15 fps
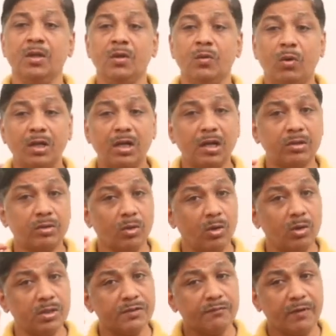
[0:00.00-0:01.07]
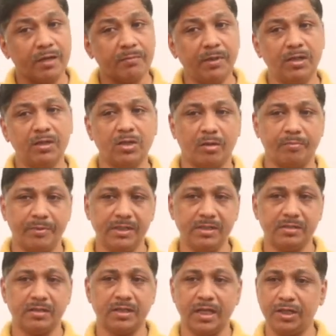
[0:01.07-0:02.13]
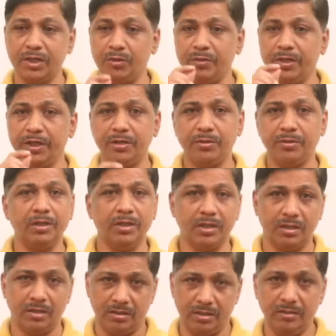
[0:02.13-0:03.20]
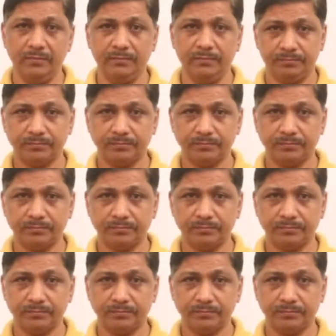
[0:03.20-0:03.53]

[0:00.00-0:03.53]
What are those verbal topics that you need to learn